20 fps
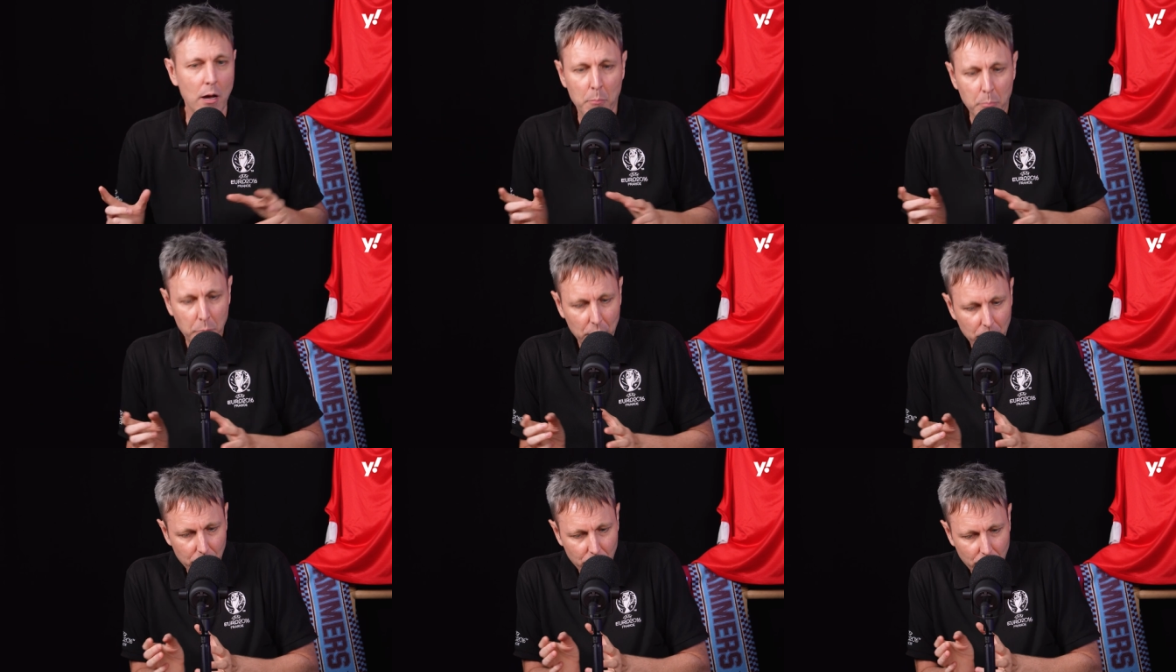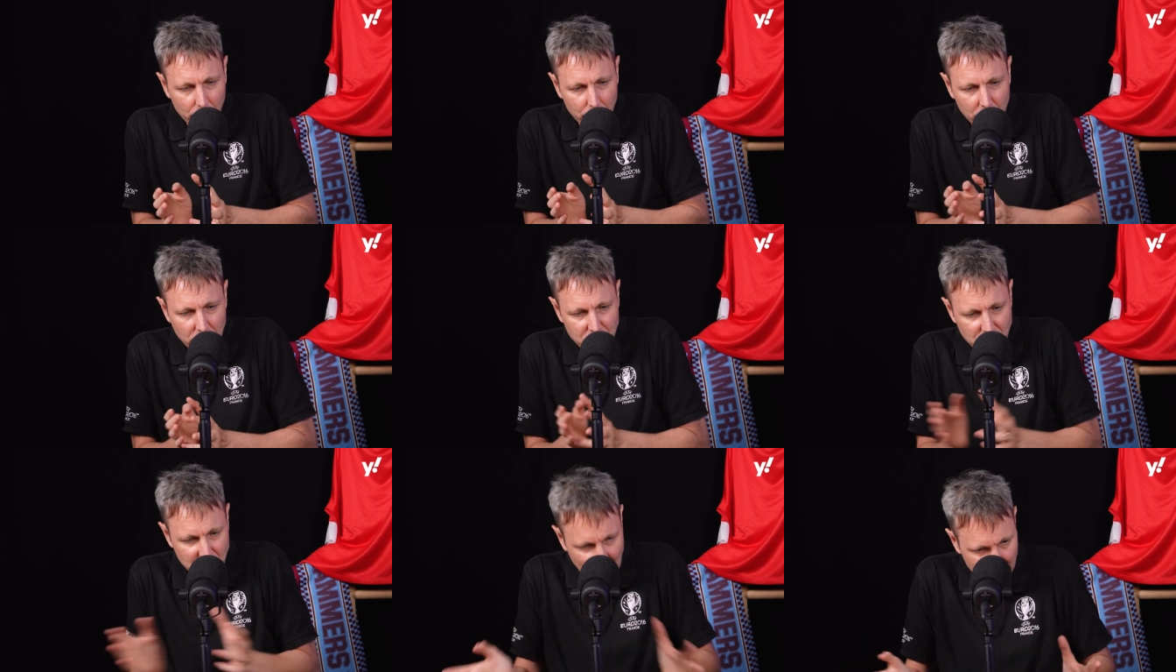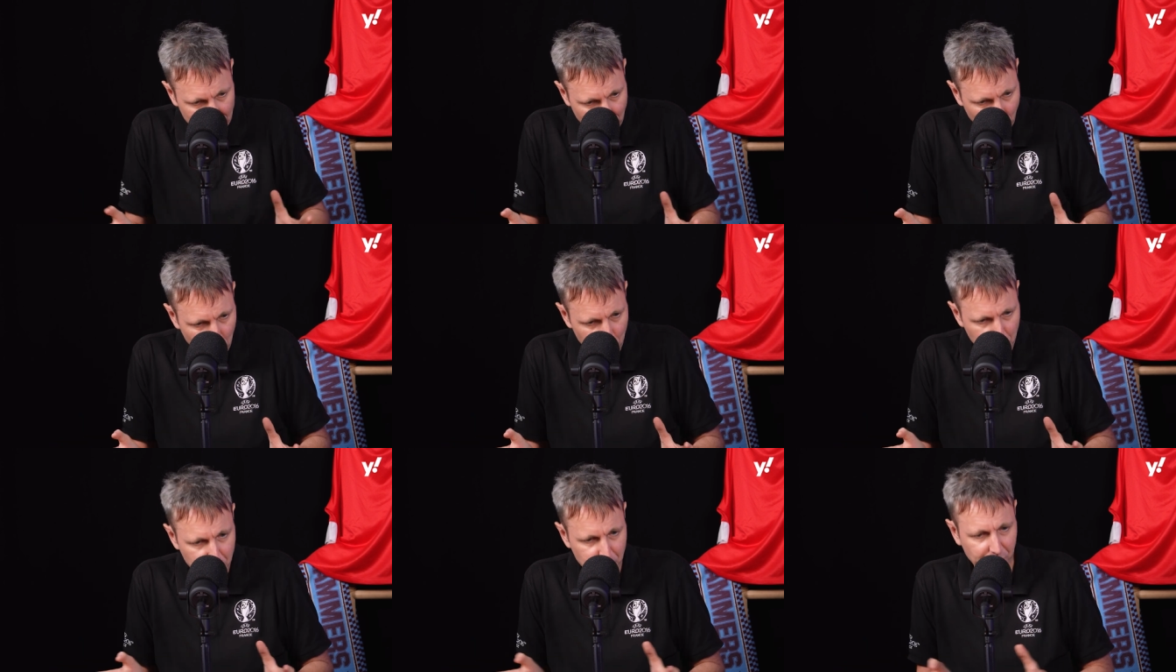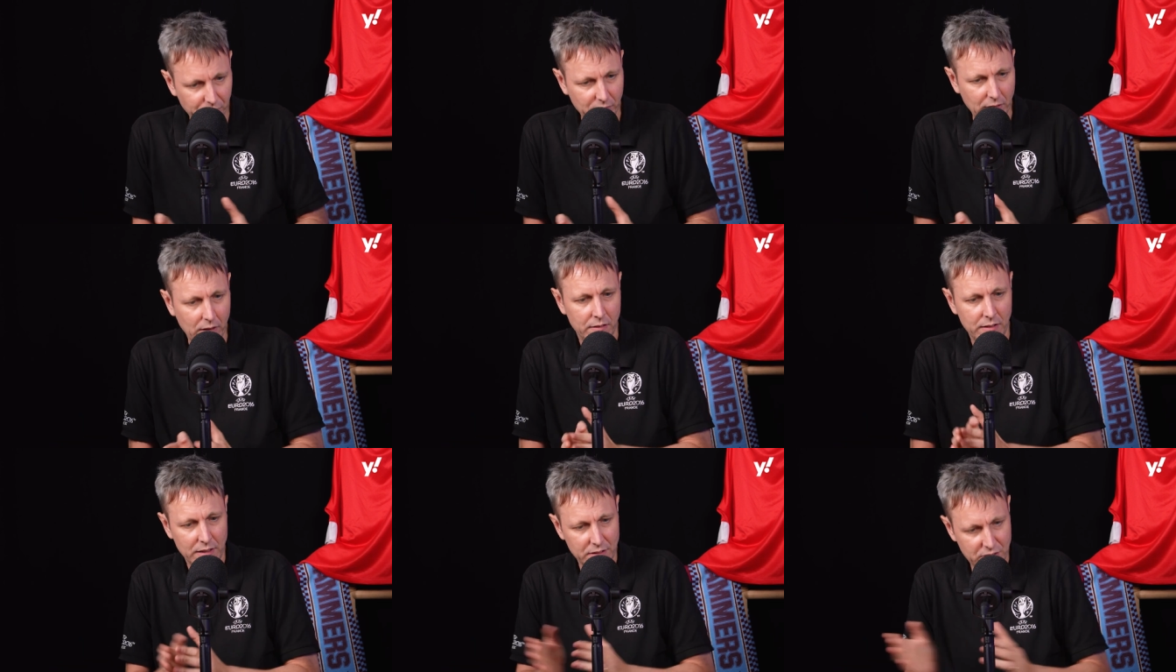But the setup,
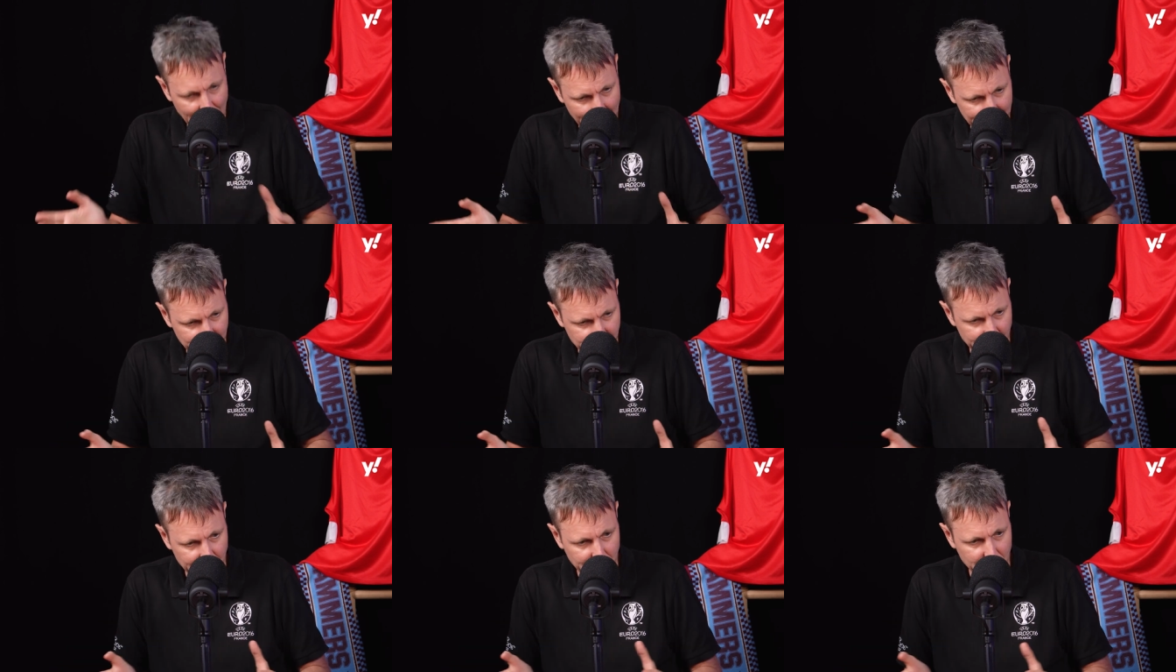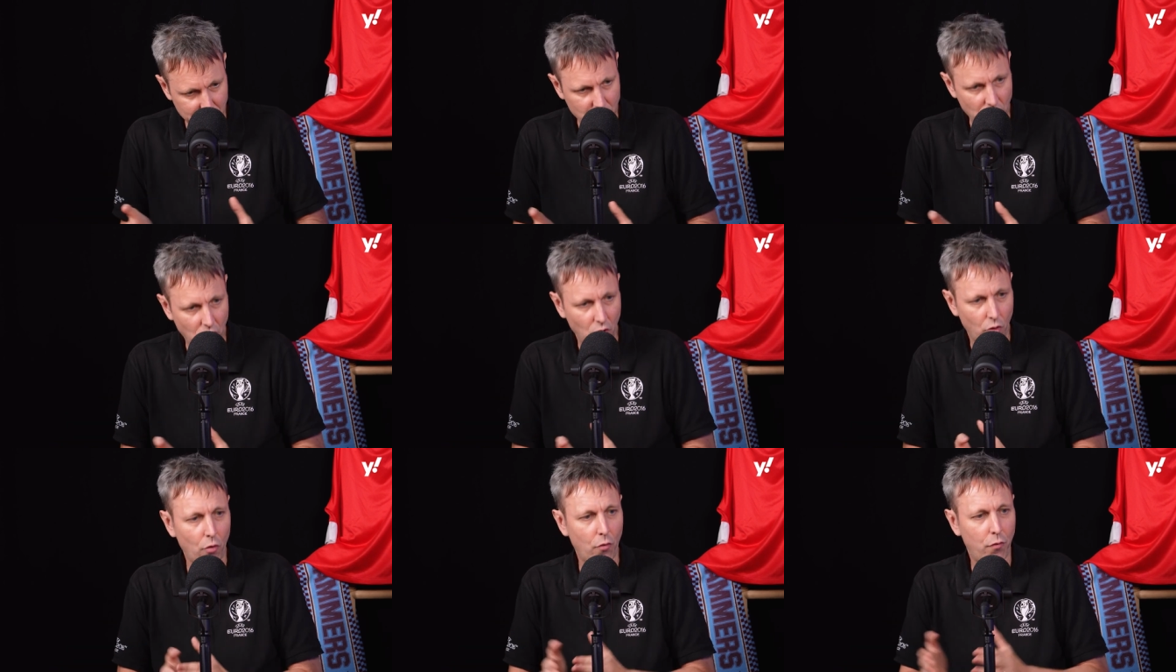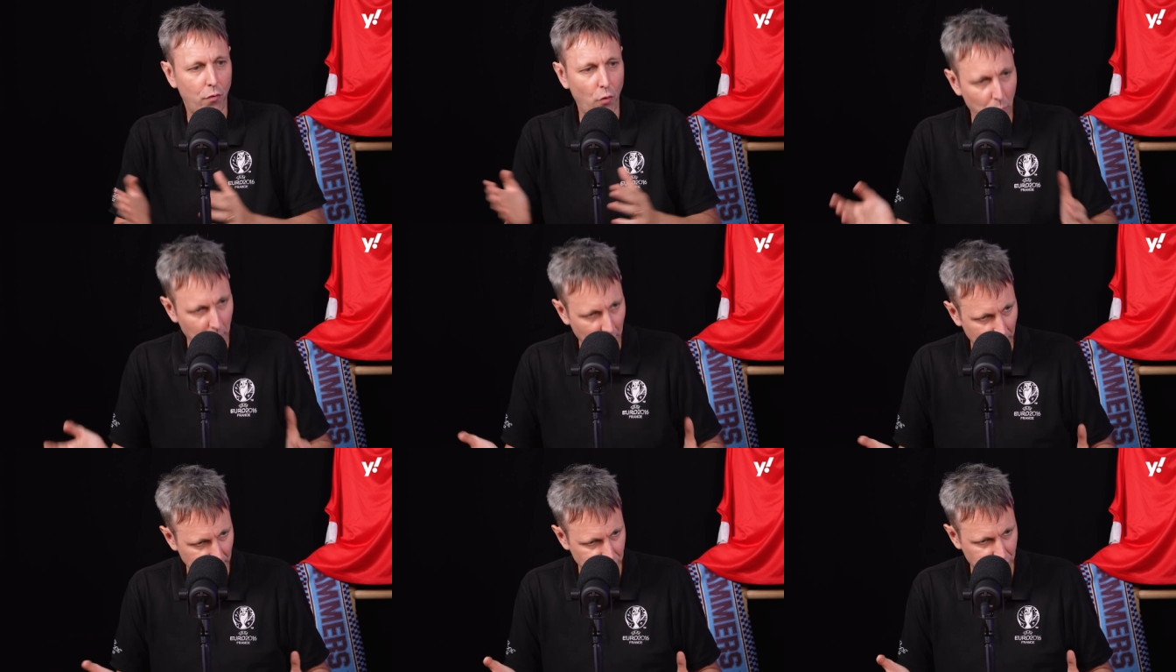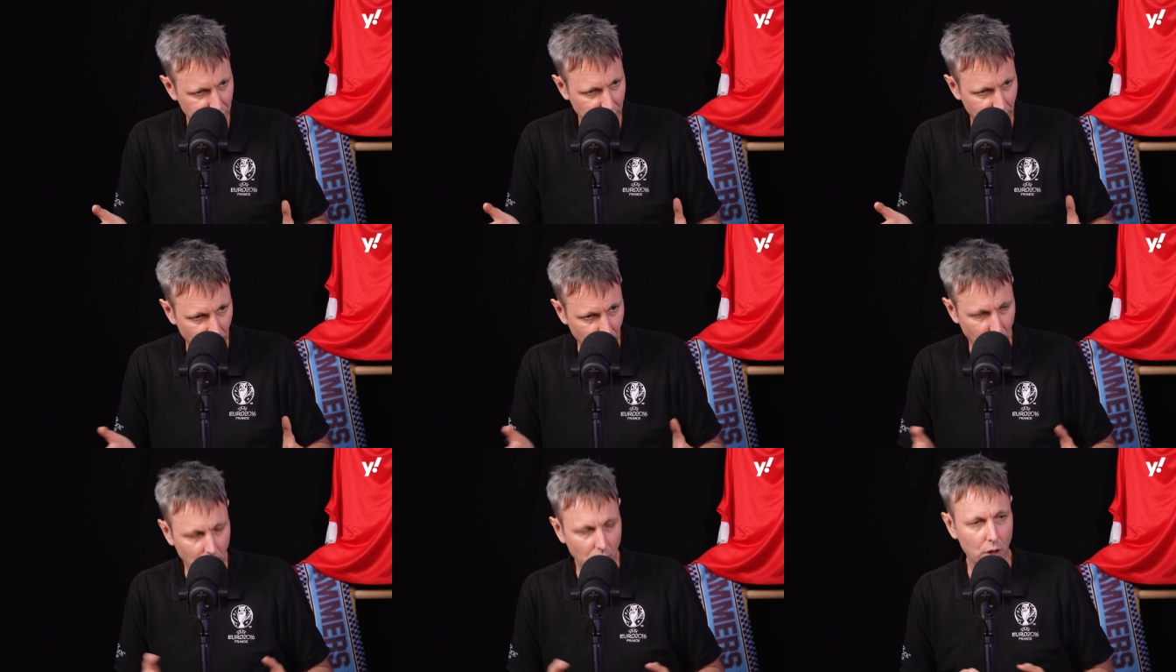the tactics, the
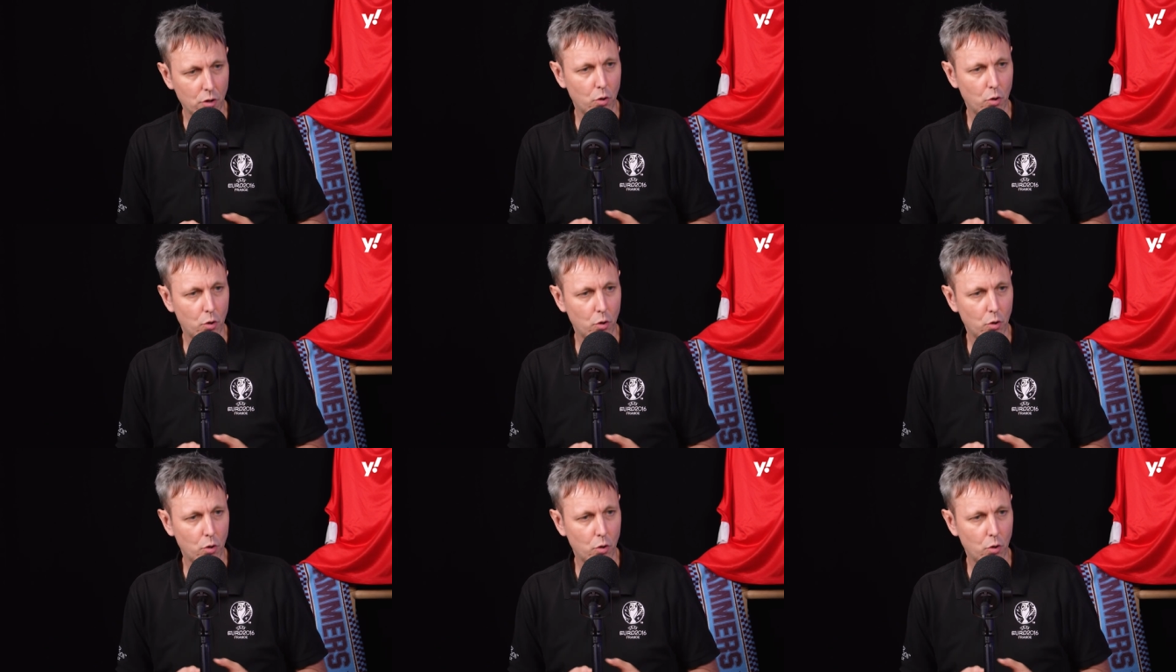formation,